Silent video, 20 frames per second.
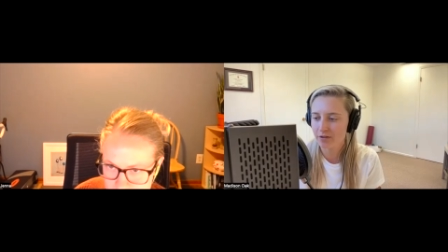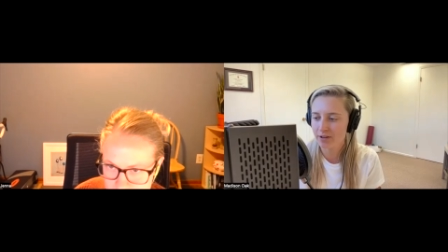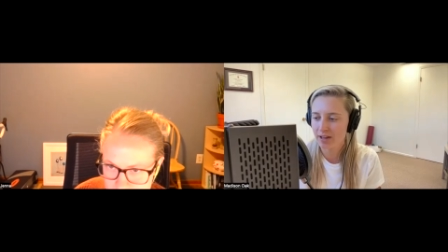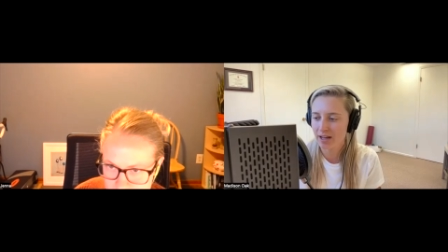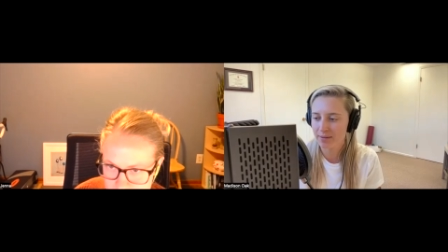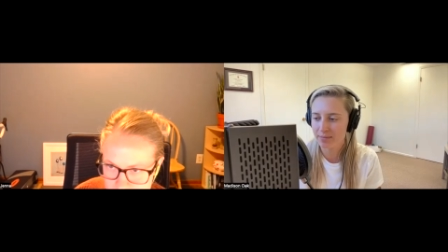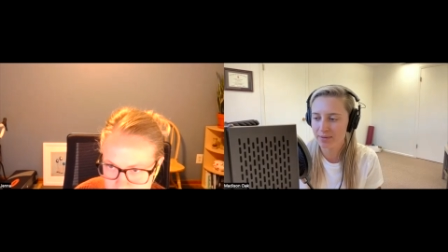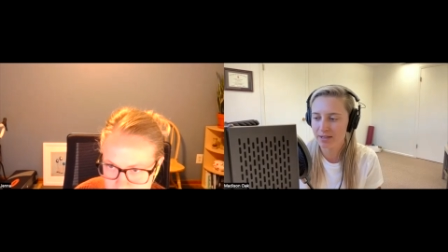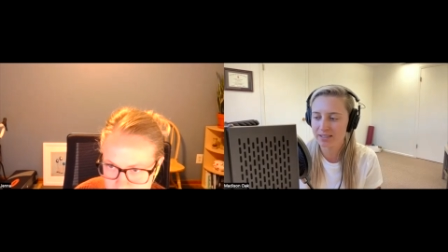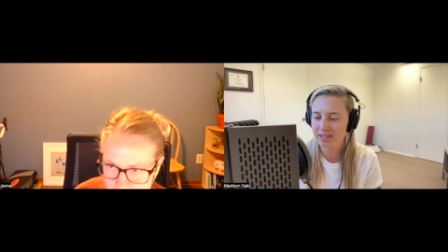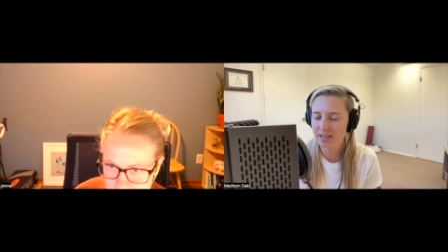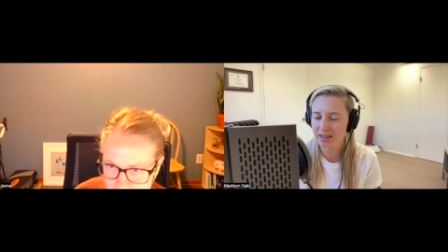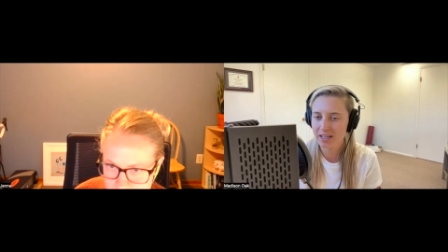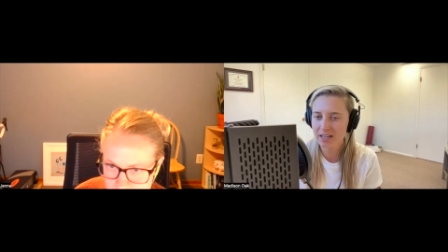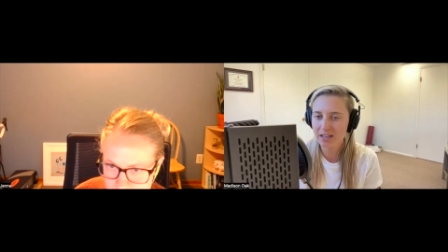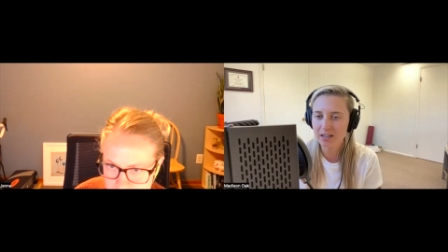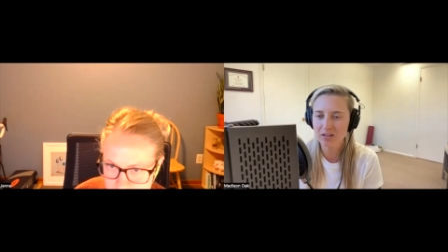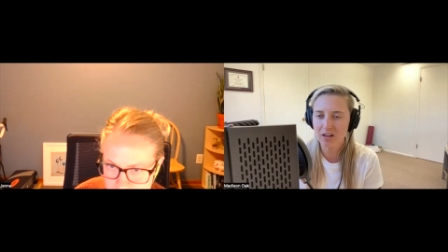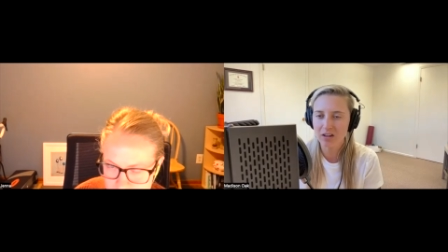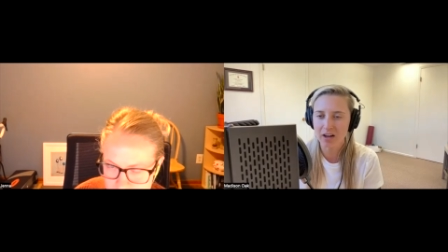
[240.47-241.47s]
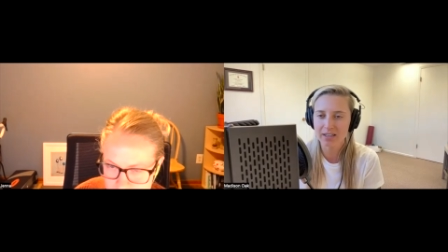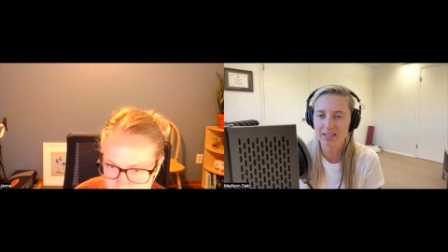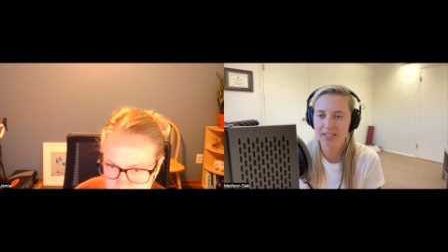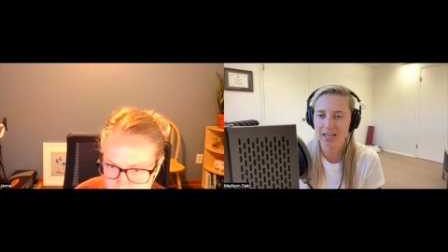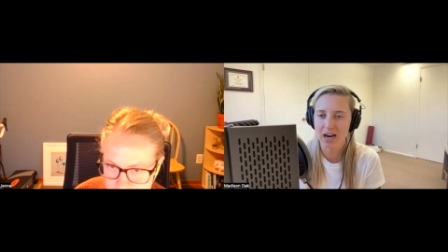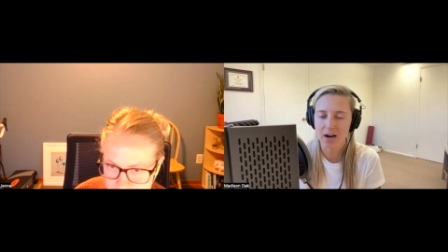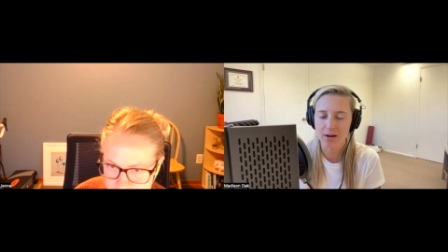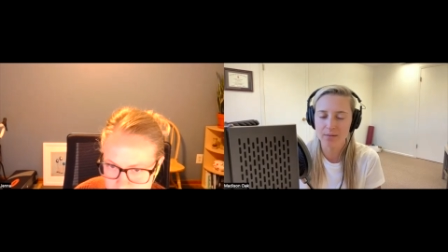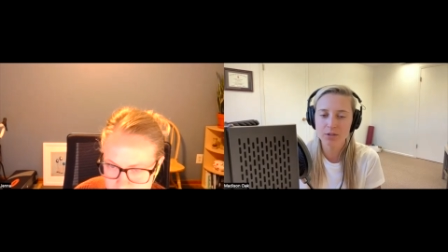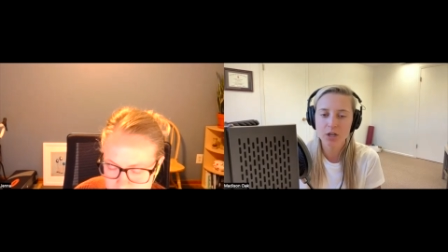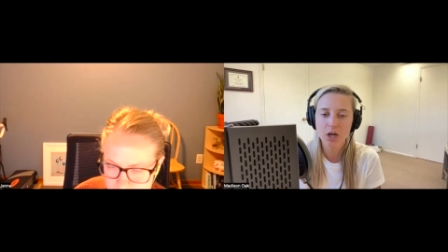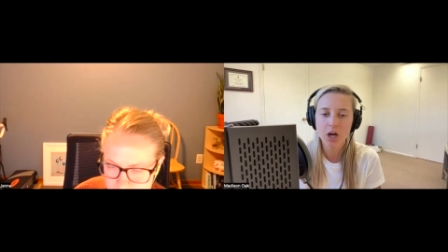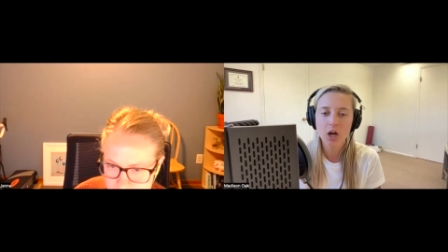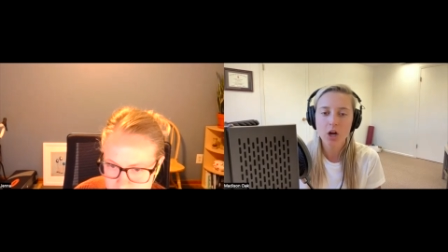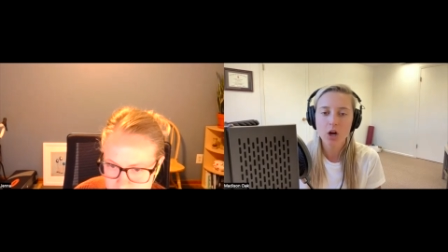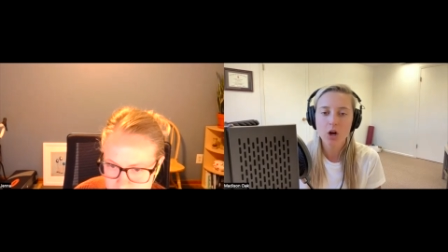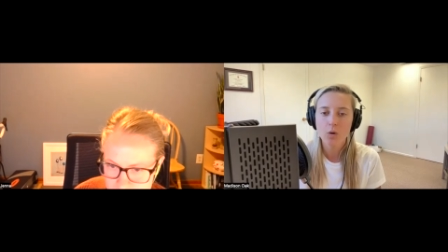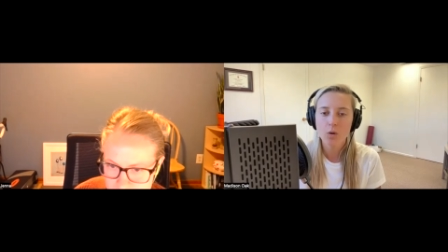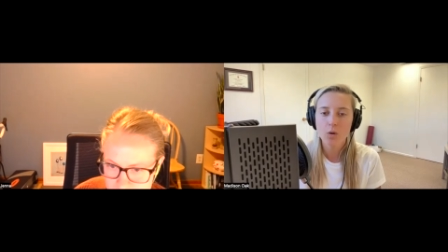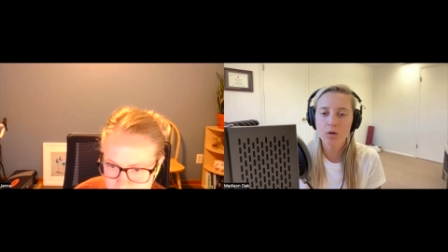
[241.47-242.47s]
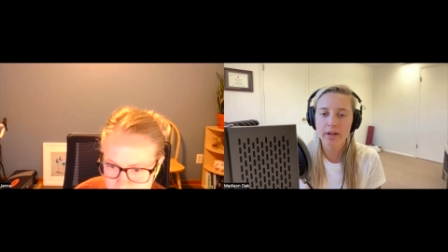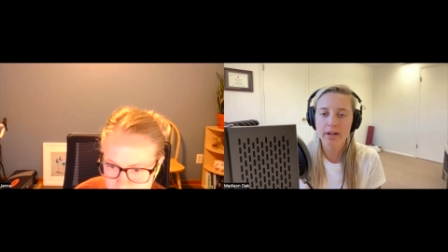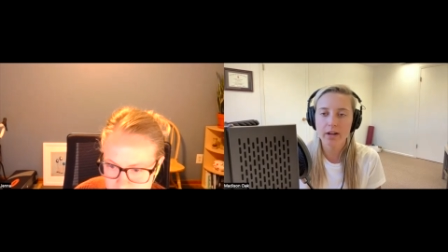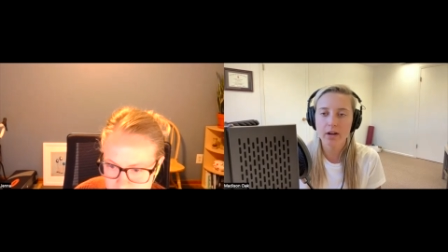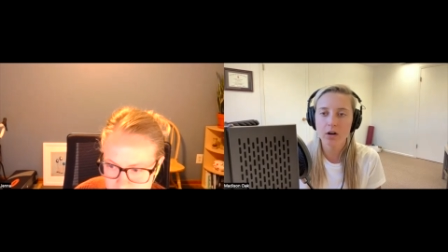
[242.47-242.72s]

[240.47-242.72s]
for that, because I think a lot of times we're like,